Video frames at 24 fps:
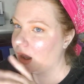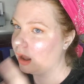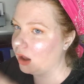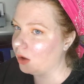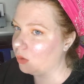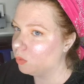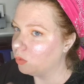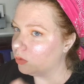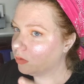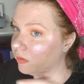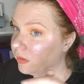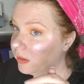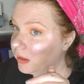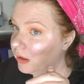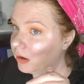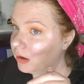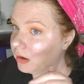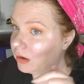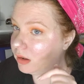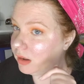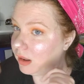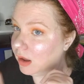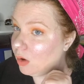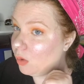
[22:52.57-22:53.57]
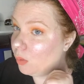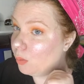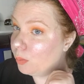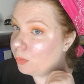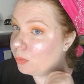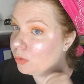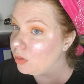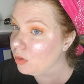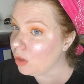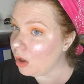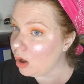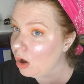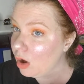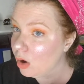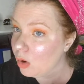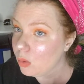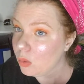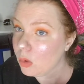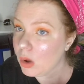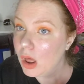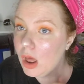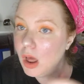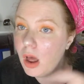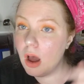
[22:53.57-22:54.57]
I will link down
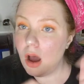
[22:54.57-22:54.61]
below.